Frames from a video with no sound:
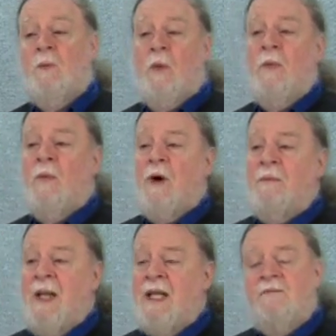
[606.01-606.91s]
Walmart
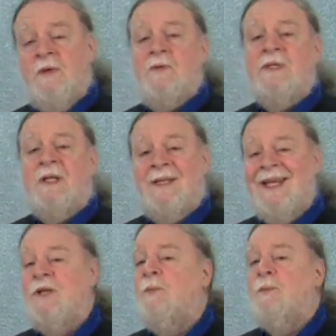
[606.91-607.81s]
may have used
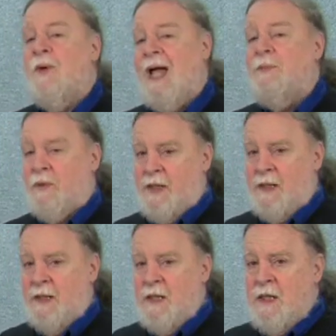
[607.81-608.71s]
illegal bribery